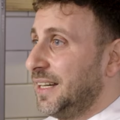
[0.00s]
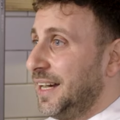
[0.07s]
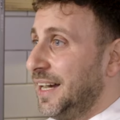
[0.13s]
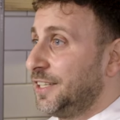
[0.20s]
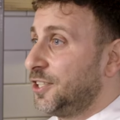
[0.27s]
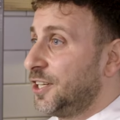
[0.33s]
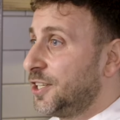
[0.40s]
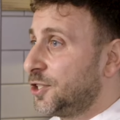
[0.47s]

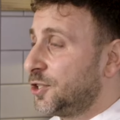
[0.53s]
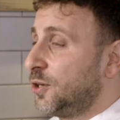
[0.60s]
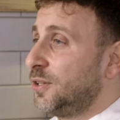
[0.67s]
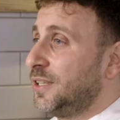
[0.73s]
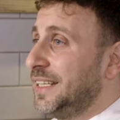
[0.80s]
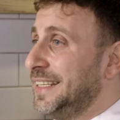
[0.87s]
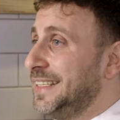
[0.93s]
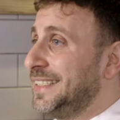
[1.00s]

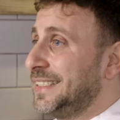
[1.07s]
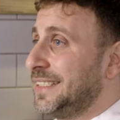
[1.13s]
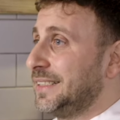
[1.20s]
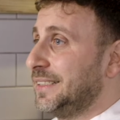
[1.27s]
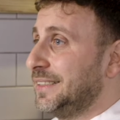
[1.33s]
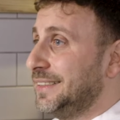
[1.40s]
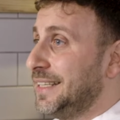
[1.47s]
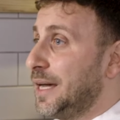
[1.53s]
Hydration is
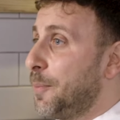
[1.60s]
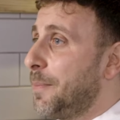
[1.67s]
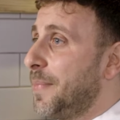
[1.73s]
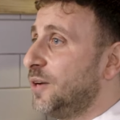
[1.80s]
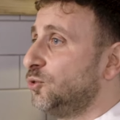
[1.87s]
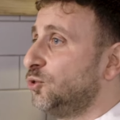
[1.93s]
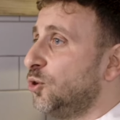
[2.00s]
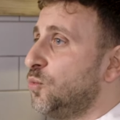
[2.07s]
the
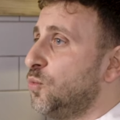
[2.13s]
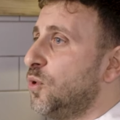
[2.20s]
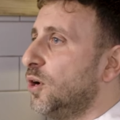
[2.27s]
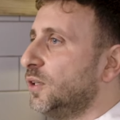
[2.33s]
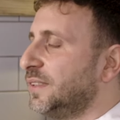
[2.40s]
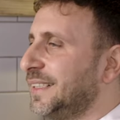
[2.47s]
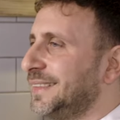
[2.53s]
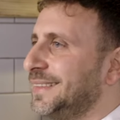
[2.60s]
amount of
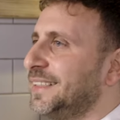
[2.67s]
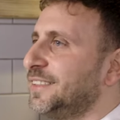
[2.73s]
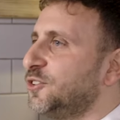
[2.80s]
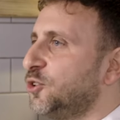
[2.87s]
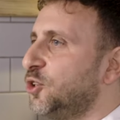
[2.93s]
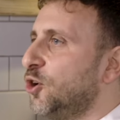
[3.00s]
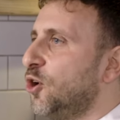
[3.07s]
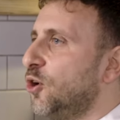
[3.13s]
water
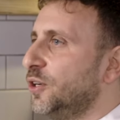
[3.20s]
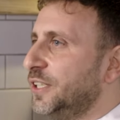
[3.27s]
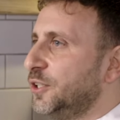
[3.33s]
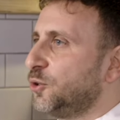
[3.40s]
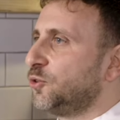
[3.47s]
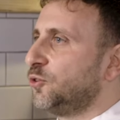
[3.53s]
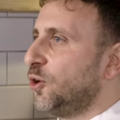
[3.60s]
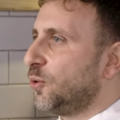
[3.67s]
that go in
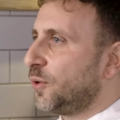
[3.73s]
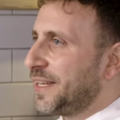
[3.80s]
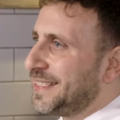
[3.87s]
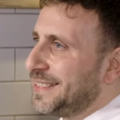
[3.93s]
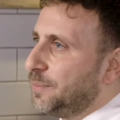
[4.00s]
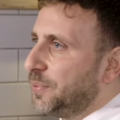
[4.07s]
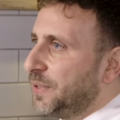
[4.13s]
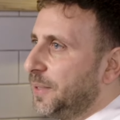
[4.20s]
your dough
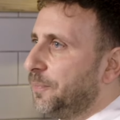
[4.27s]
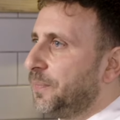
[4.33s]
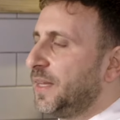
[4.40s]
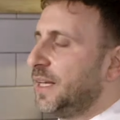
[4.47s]
recipe.